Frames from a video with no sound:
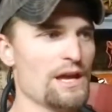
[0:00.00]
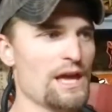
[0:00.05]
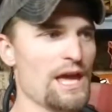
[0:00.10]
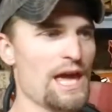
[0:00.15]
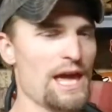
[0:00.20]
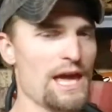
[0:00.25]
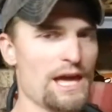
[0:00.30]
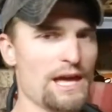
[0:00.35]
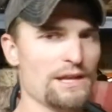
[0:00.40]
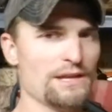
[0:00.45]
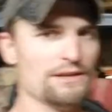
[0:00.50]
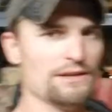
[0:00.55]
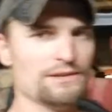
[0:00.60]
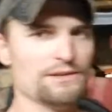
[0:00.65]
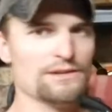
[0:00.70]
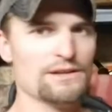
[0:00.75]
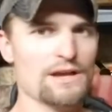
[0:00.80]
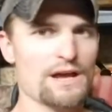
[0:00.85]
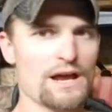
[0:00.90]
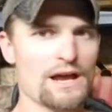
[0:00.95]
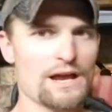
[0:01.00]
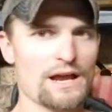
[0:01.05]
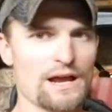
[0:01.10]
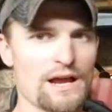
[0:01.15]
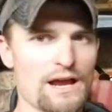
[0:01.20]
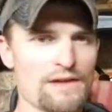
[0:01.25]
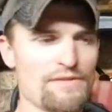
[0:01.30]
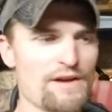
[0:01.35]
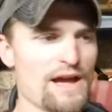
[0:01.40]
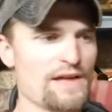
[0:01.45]
And
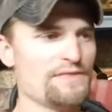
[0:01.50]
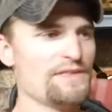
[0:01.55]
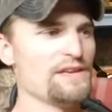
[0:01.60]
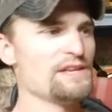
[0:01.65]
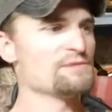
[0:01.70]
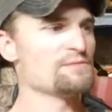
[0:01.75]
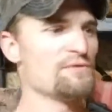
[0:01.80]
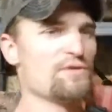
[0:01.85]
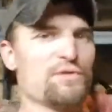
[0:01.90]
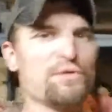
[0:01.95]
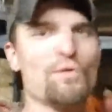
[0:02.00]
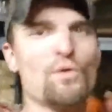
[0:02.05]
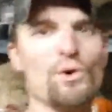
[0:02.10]
I've had these